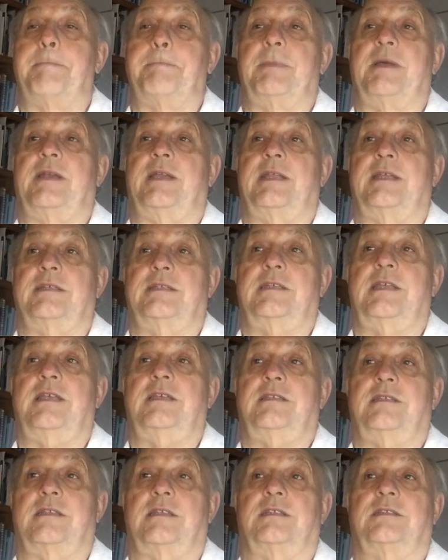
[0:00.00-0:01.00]

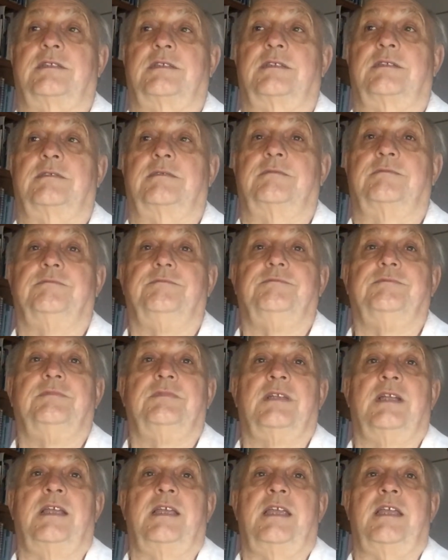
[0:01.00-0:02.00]
reassess this.
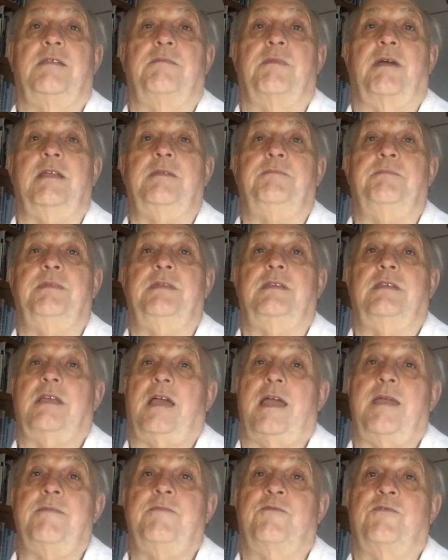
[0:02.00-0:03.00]
It might be
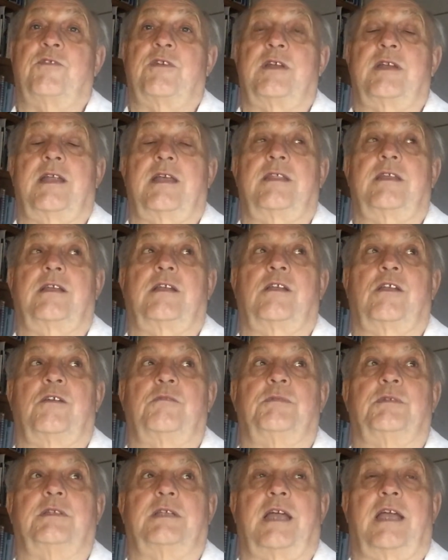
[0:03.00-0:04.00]
time for another
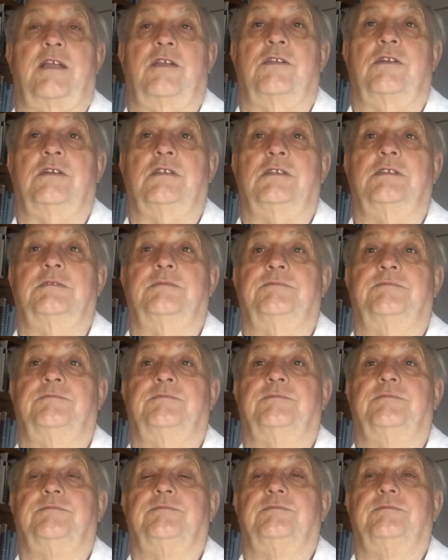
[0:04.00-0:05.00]
global dialogue,
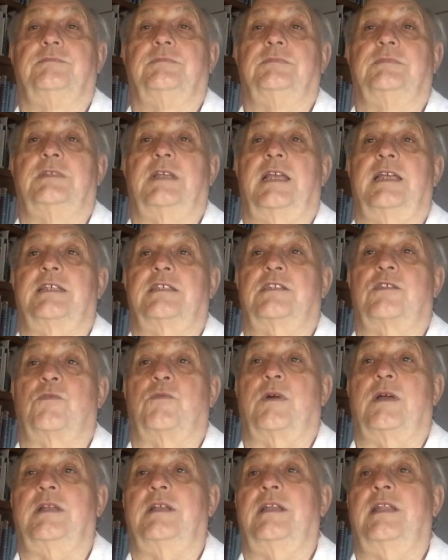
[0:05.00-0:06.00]
as the
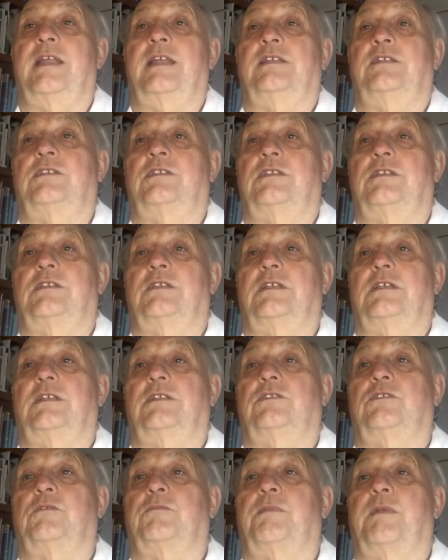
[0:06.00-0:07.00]
one that
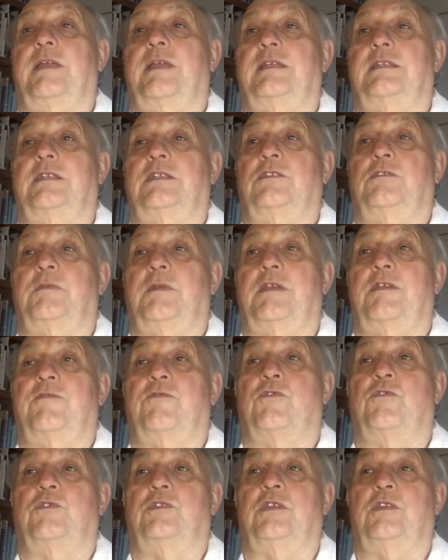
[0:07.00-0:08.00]
took place in
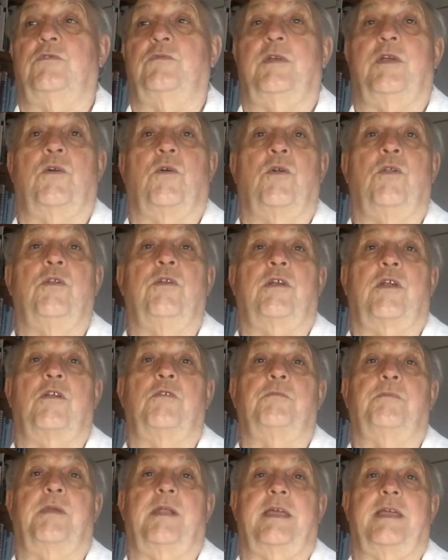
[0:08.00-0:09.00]
2014, where all
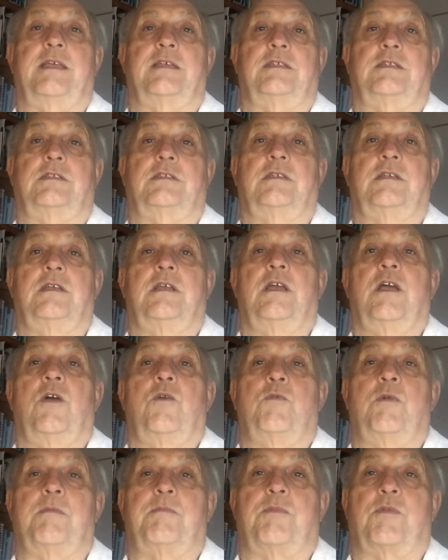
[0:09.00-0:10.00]
role players
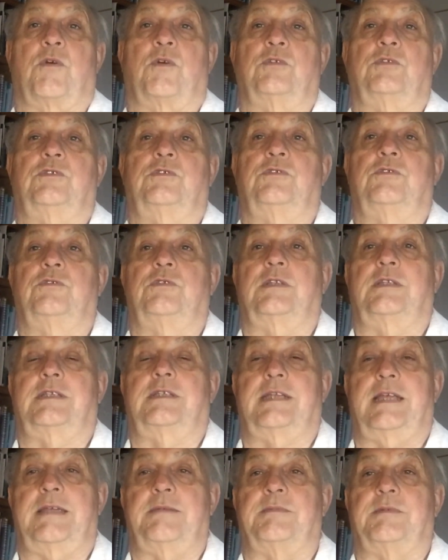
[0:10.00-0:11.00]
were brought to the
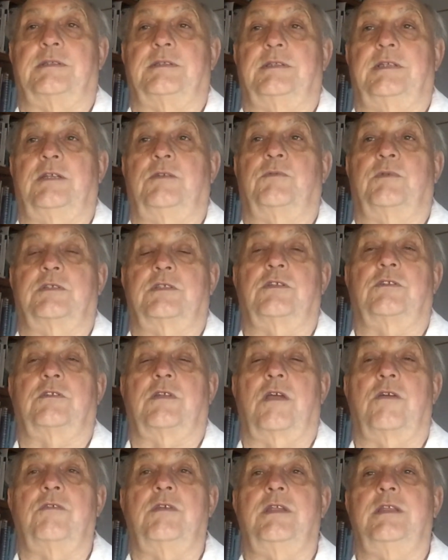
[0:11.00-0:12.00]
table. It was not
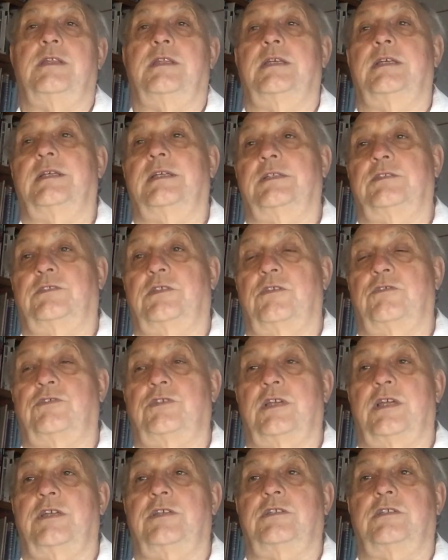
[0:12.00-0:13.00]
only the
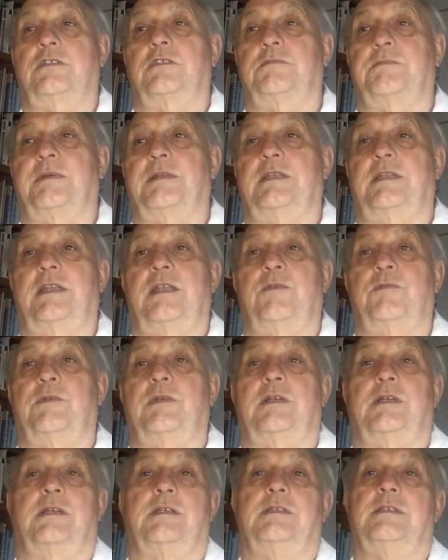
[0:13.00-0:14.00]
associations, but there
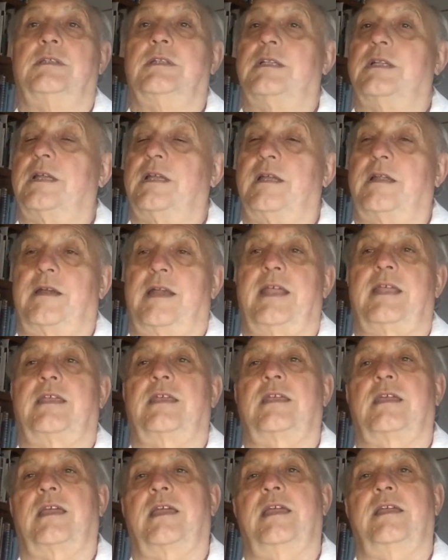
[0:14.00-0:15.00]
were
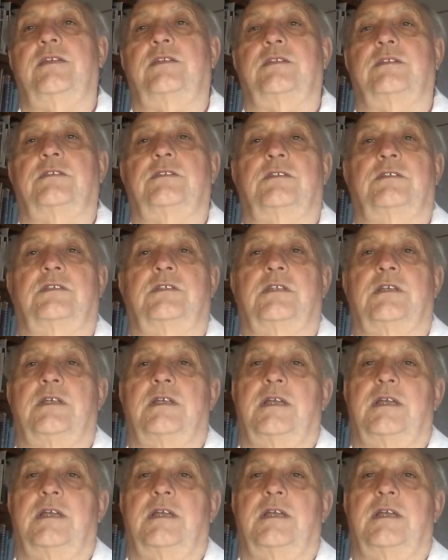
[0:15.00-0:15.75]
ranking agents,